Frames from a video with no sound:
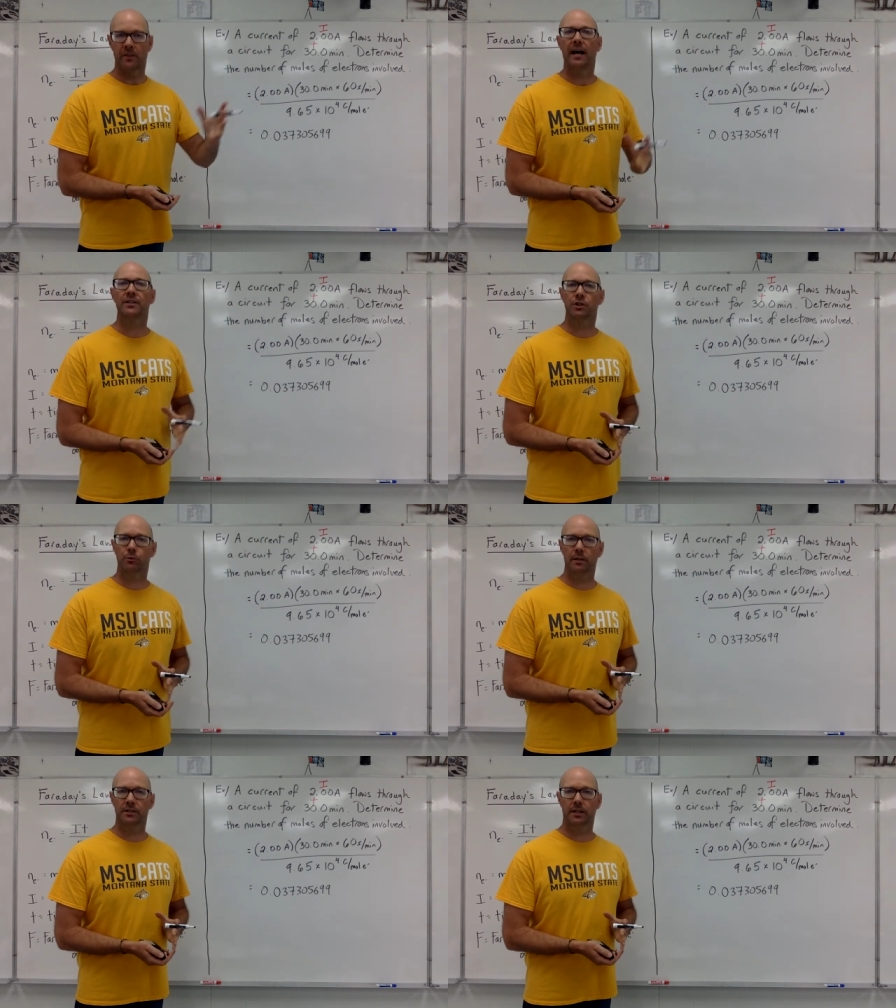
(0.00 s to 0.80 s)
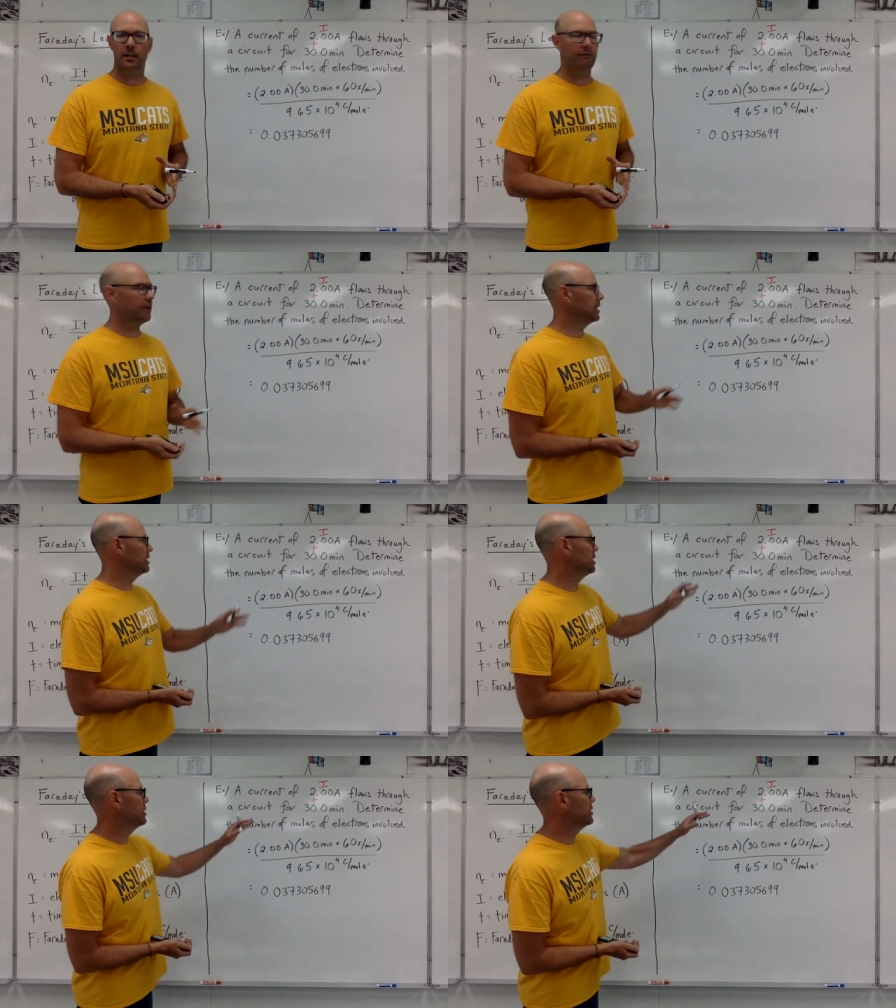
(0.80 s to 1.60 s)
that's 3 significant
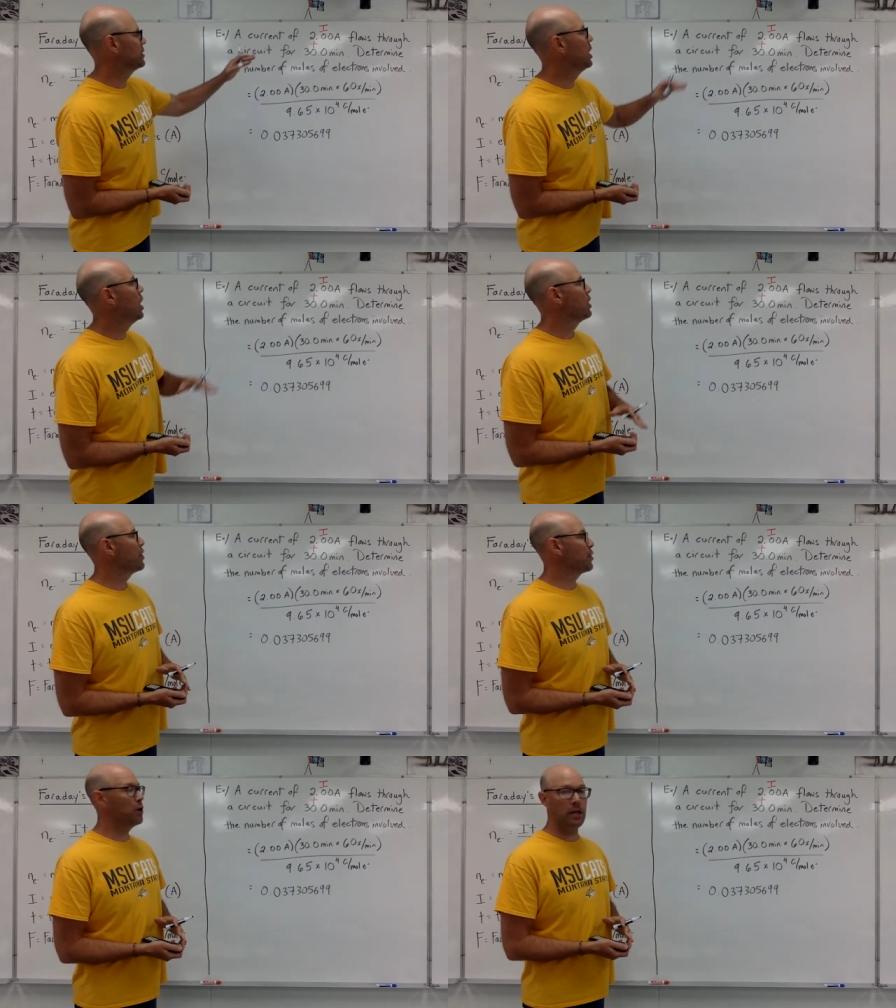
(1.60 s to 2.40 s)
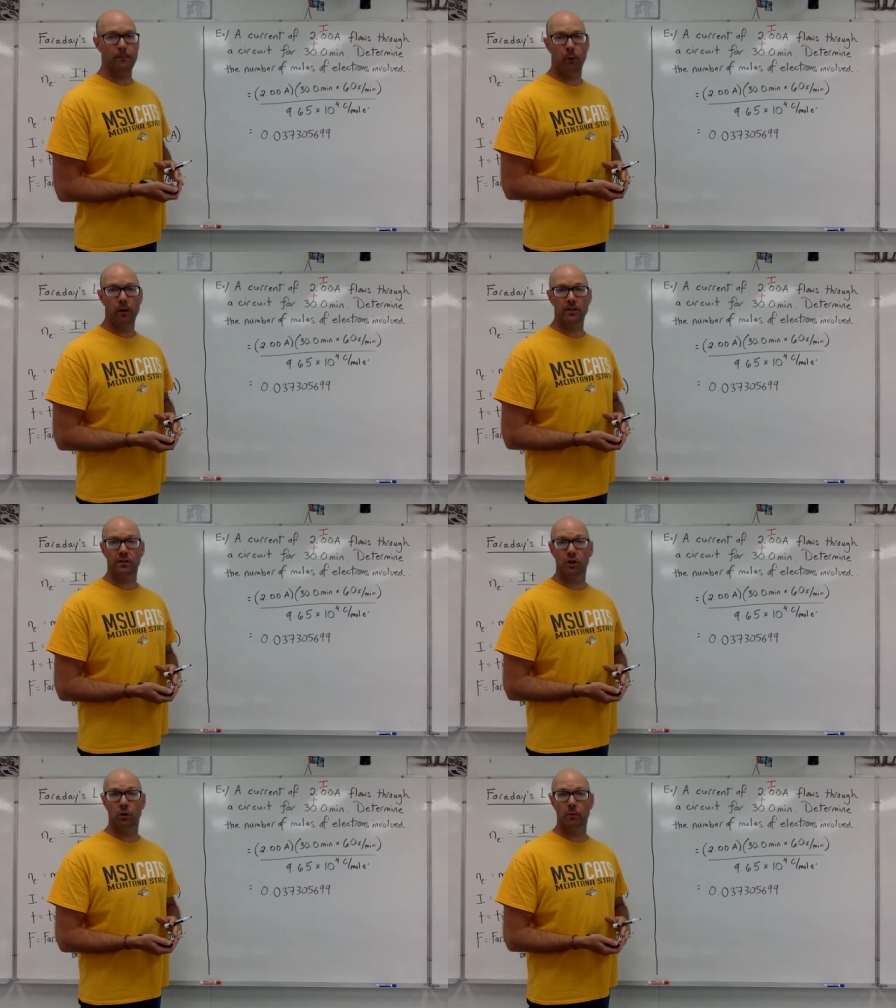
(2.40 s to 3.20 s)
digits.
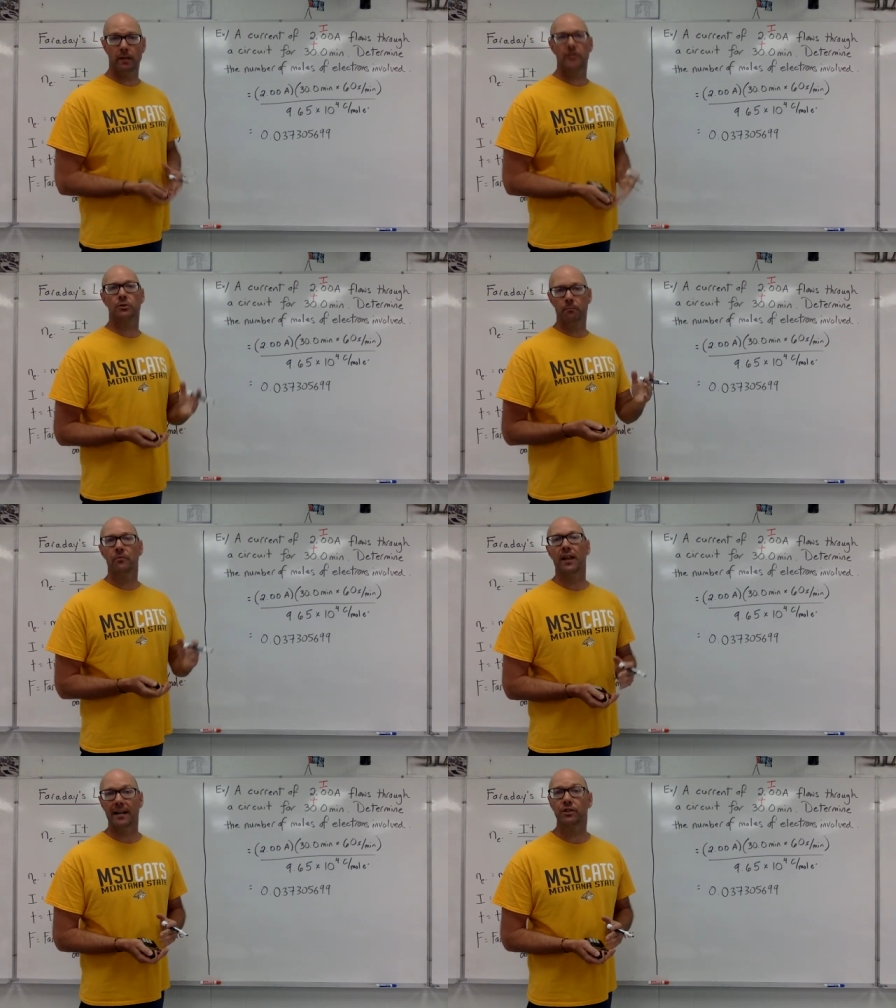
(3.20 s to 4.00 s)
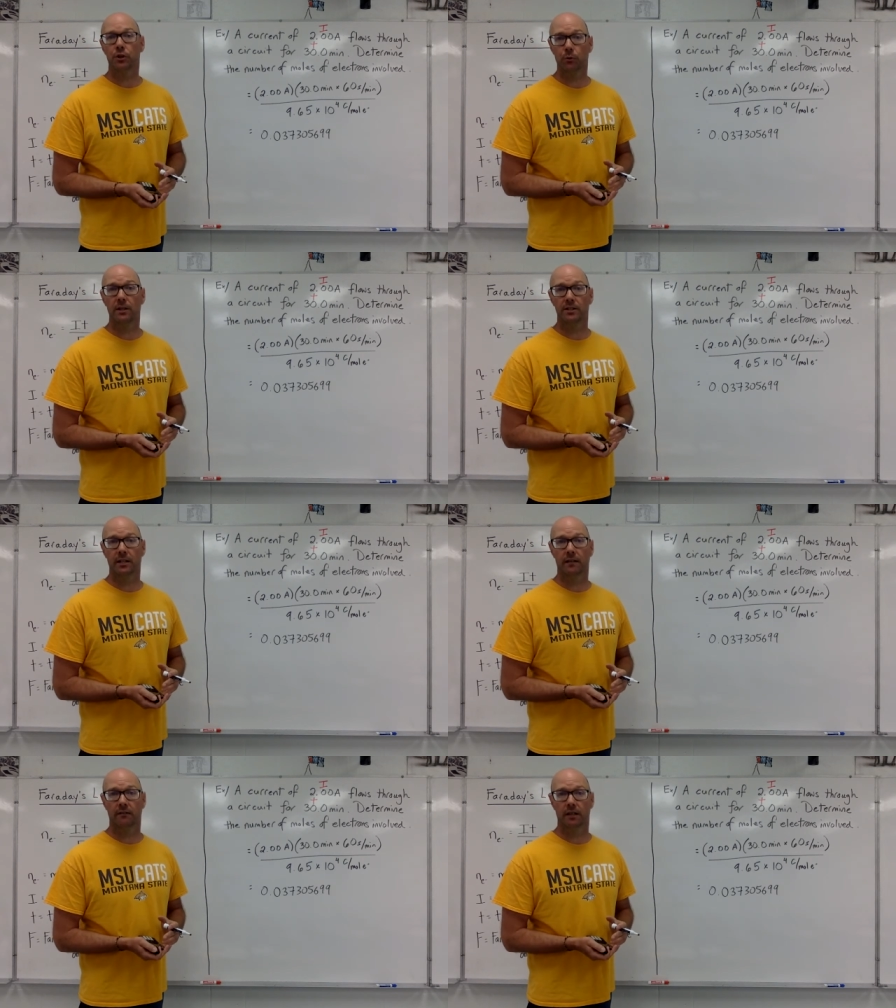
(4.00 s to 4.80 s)
30.0 minutes, that's 3
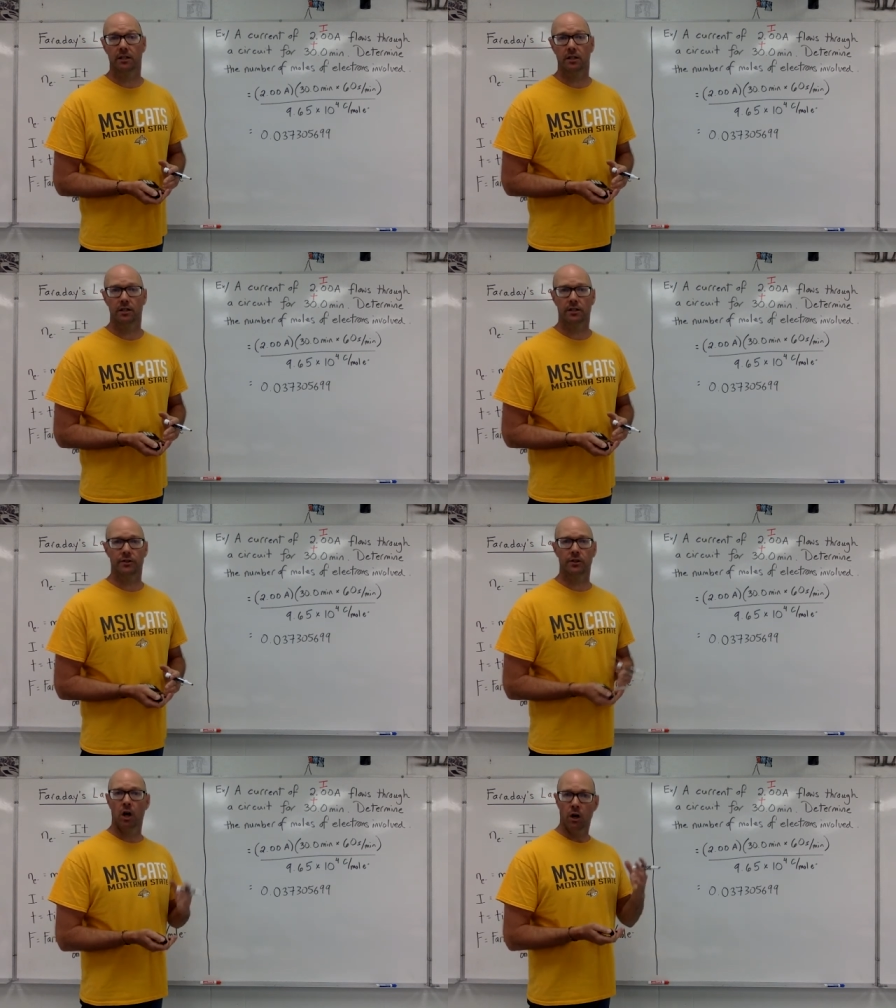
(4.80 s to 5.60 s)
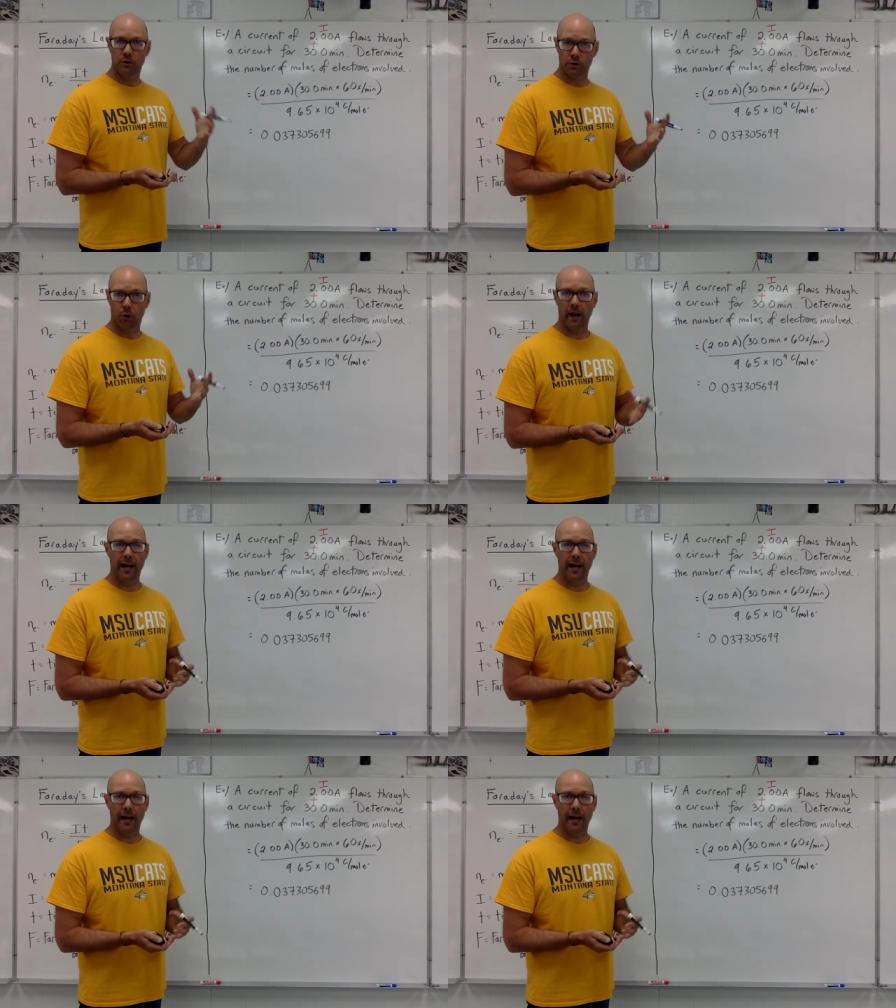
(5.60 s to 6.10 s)
significant digits. So our